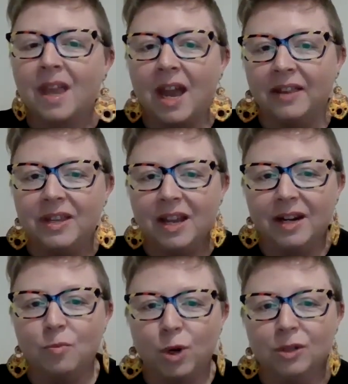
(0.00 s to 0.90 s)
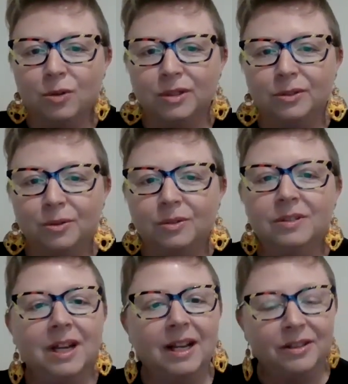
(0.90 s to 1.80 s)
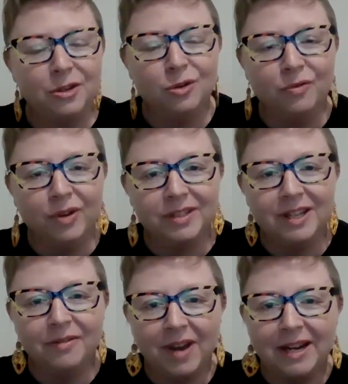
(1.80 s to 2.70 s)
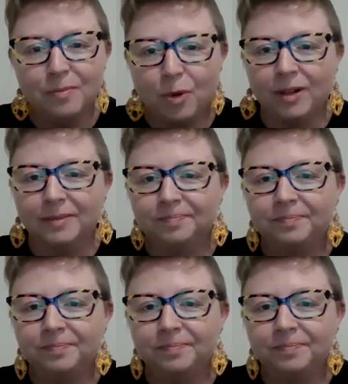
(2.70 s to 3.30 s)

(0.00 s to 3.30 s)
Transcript: at the Edinburgh Law School at the University of Edinburgh.